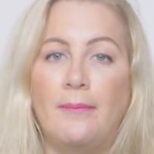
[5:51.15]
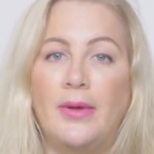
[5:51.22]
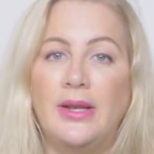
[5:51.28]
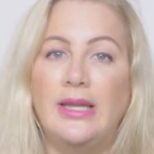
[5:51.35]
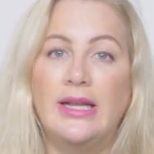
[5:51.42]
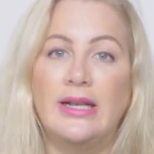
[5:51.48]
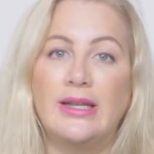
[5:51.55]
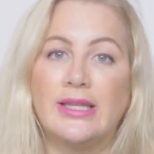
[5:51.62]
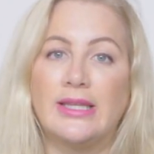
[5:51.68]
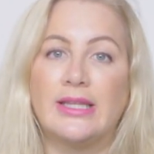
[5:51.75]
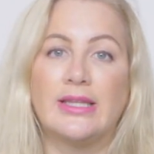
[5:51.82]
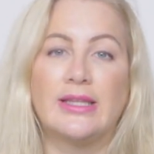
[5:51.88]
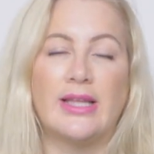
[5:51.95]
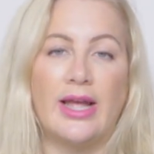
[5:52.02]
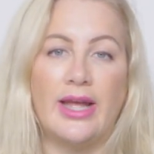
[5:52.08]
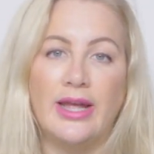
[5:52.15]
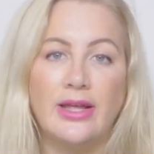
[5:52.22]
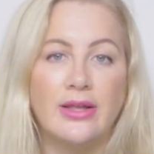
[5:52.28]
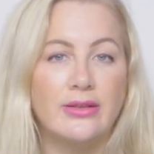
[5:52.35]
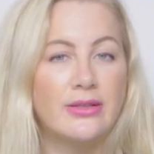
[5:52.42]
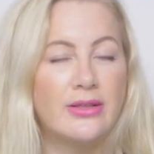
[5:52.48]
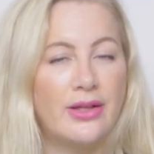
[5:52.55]
Needless to
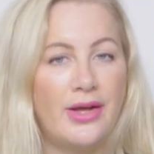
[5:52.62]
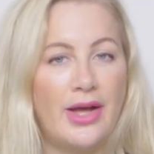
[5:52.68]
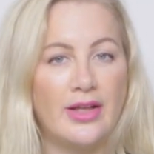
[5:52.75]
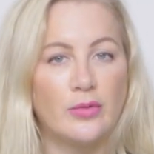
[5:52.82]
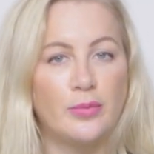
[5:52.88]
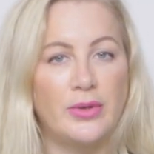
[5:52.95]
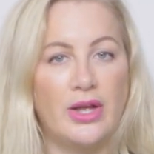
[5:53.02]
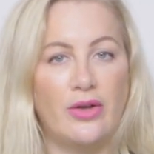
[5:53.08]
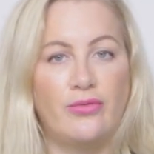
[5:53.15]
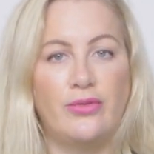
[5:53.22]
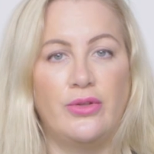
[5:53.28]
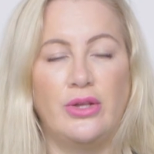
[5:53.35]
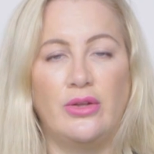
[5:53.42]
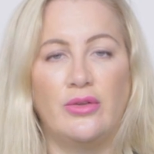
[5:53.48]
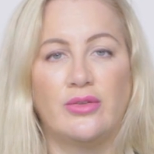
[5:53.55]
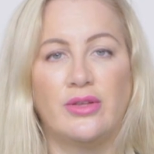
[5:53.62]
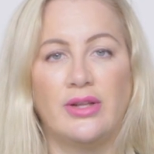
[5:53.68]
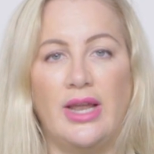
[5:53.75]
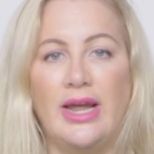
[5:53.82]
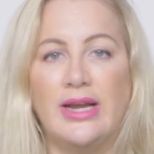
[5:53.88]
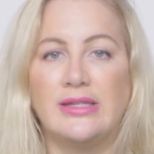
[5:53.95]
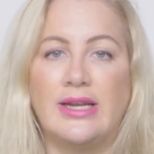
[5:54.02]
say, the SPF that you
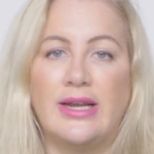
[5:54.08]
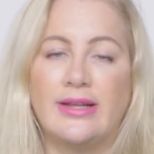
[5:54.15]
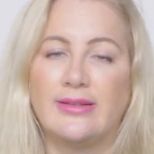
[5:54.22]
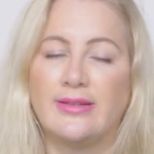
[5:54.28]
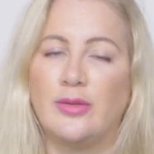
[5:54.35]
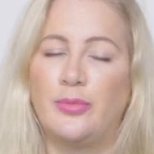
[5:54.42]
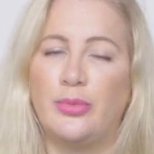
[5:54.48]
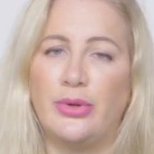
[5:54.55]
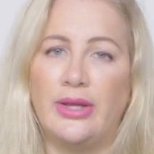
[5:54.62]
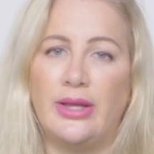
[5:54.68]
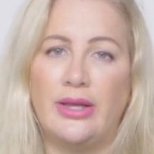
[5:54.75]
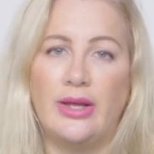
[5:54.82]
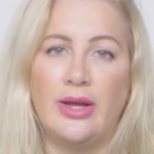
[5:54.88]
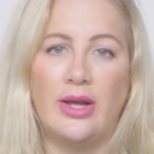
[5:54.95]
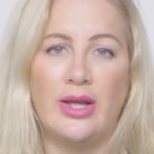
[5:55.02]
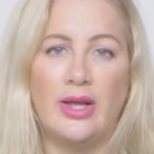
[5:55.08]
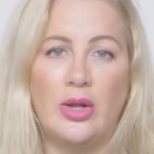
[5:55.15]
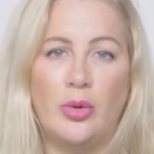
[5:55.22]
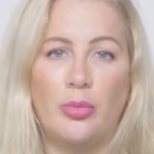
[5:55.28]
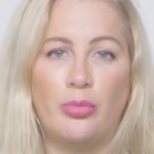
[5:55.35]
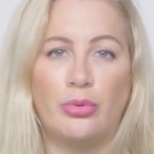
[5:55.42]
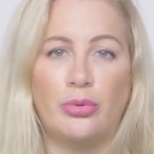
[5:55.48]
select has to be
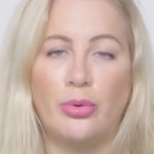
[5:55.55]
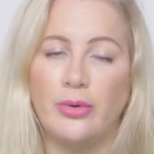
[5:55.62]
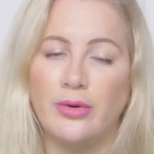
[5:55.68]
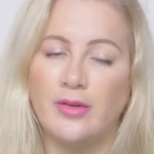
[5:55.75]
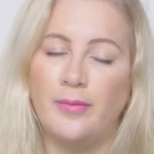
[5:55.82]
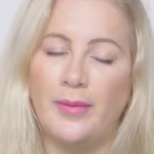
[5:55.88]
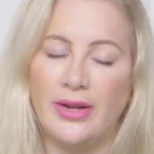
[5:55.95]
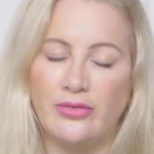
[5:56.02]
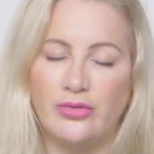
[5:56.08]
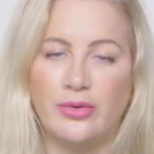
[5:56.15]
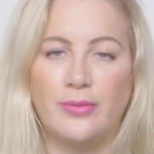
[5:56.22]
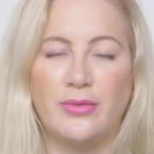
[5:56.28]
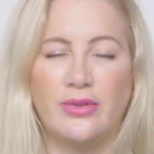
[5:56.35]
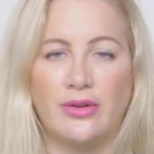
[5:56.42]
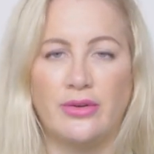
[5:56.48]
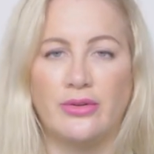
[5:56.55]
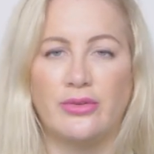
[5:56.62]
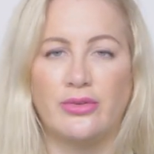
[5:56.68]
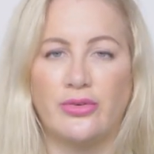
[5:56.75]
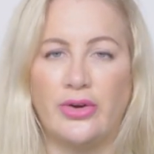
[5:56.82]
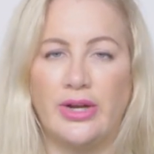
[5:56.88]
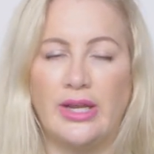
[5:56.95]
a broad spectrum
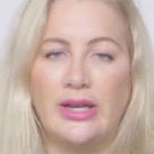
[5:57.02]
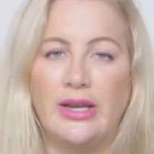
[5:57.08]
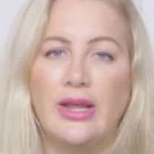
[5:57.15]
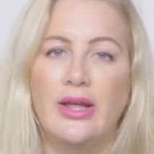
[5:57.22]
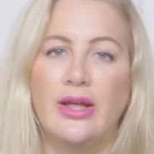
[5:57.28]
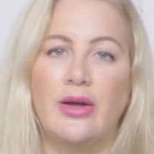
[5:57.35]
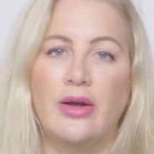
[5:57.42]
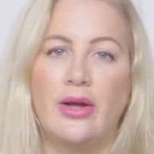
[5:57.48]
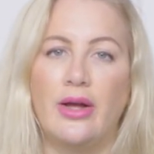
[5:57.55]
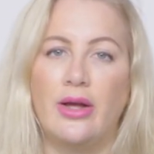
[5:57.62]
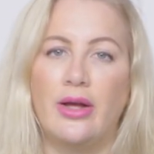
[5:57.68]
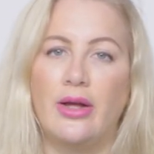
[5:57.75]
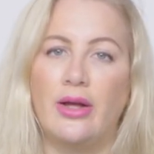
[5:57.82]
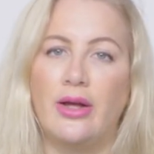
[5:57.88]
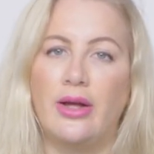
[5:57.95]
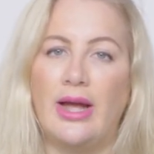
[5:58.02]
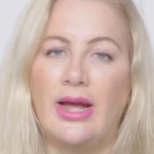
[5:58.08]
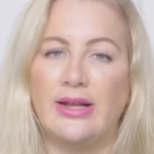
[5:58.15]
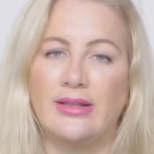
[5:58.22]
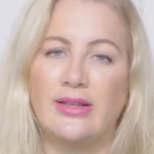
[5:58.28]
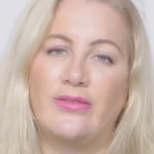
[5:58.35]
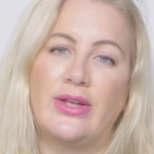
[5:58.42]
sunscreen,
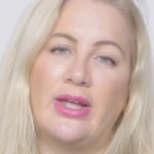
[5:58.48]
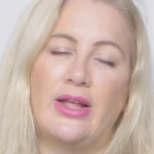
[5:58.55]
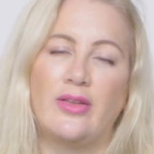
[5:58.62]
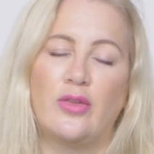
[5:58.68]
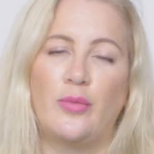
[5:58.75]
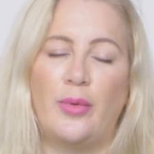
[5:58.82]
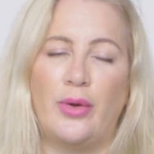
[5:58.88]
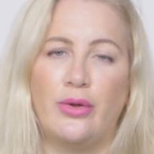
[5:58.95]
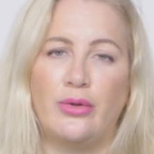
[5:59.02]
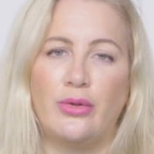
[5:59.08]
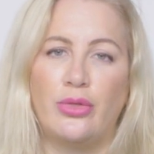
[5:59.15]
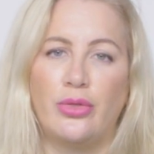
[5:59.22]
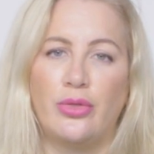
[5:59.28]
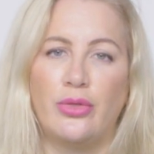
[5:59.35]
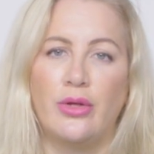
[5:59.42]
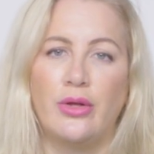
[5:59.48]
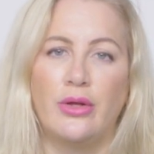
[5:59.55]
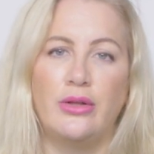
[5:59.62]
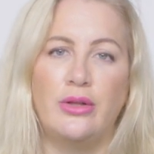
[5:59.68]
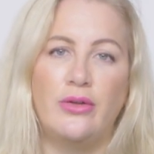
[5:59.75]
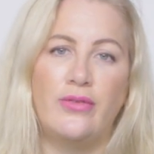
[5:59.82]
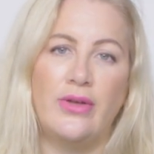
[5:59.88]
active against both
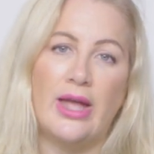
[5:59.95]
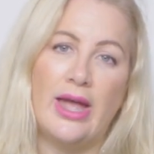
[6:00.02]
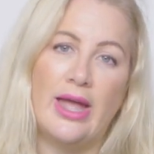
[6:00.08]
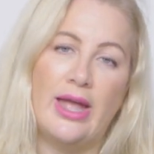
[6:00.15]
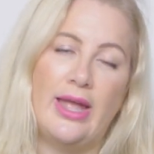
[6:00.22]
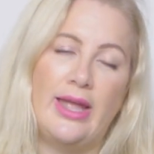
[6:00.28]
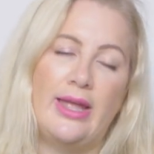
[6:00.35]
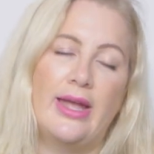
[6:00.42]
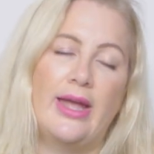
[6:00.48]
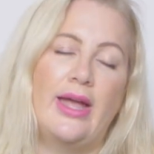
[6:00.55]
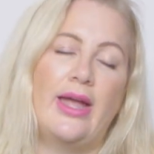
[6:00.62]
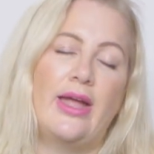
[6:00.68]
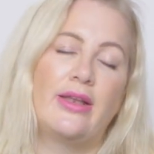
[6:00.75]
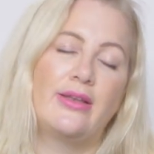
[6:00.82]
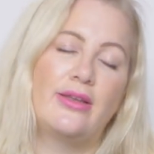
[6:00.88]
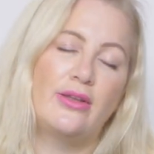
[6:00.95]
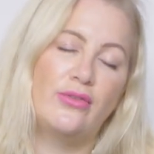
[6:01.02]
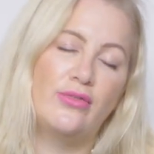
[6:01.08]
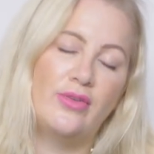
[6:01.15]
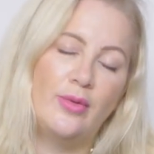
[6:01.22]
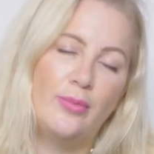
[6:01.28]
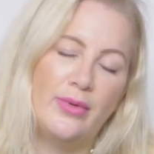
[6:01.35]
UVA and
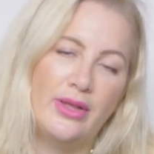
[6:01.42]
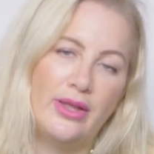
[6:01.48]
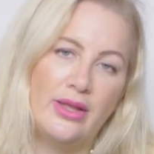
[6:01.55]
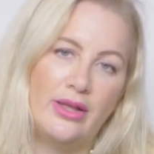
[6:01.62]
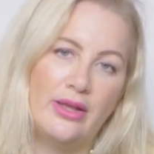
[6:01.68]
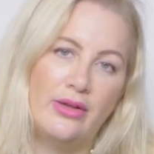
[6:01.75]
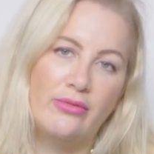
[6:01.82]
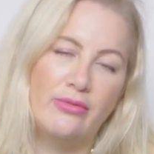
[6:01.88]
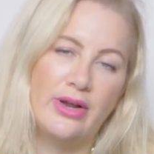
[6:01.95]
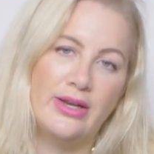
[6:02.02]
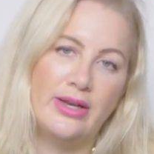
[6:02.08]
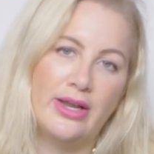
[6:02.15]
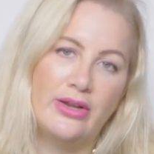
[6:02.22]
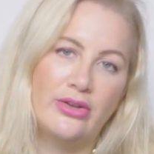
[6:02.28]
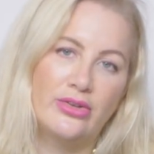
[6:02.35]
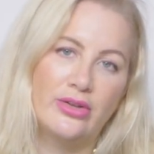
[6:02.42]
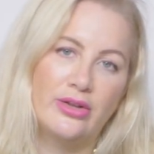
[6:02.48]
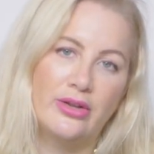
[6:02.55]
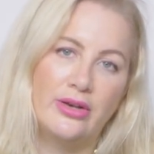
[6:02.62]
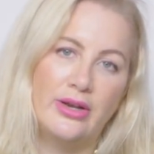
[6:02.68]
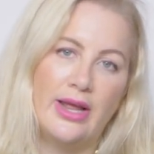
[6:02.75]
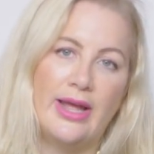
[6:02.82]
UVB
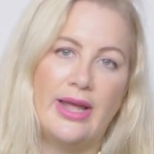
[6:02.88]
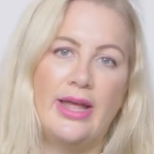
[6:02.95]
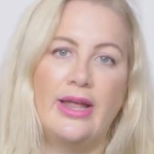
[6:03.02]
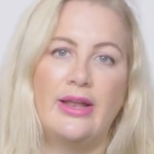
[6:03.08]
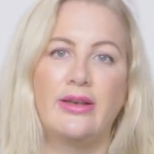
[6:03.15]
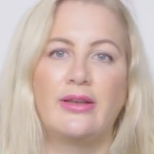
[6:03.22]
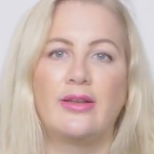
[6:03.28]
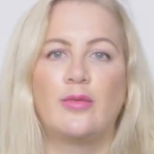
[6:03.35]
radiation, and